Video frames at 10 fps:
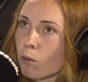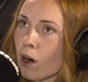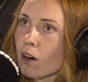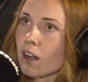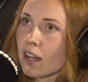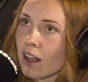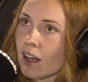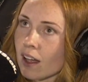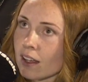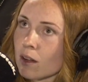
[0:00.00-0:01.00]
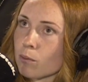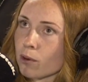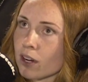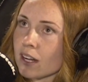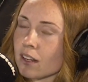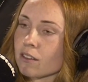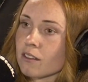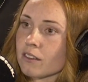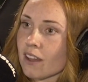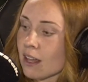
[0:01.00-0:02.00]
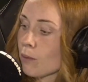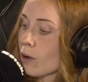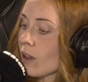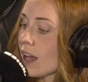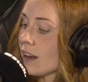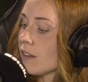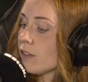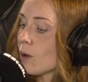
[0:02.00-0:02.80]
what can I bring to the table? And if you